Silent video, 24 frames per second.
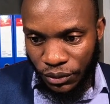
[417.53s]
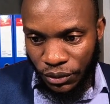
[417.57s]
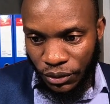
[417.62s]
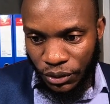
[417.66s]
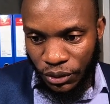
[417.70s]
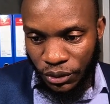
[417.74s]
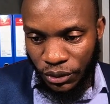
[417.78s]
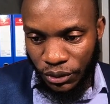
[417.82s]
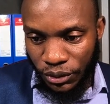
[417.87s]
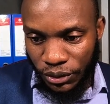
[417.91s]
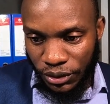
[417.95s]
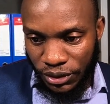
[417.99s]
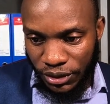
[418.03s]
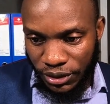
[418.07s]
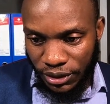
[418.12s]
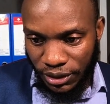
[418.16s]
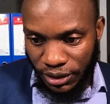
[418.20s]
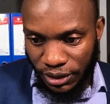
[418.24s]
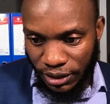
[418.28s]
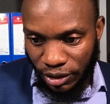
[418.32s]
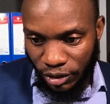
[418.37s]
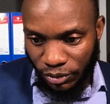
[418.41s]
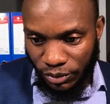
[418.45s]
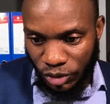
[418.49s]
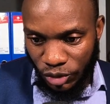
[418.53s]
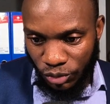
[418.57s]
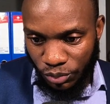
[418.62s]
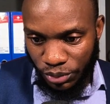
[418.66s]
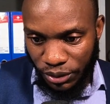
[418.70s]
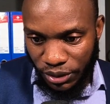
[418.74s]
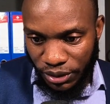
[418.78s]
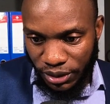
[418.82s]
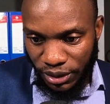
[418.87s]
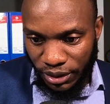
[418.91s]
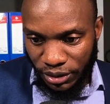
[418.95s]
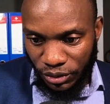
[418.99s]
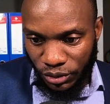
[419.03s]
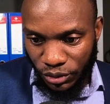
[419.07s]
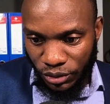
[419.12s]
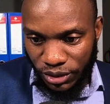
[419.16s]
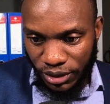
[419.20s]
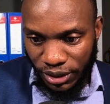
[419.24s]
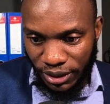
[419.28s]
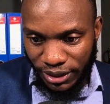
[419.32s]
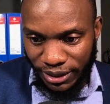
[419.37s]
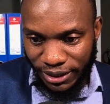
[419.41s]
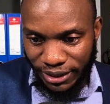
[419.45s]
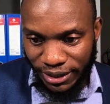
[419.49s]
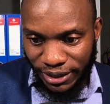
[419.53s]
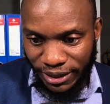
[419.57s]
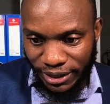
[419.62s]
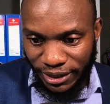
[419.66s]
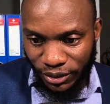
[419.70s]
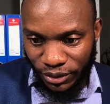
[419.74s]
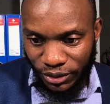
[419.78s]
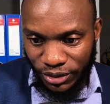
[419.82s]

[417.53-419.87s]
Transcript: Good. Allow me to pin that contact here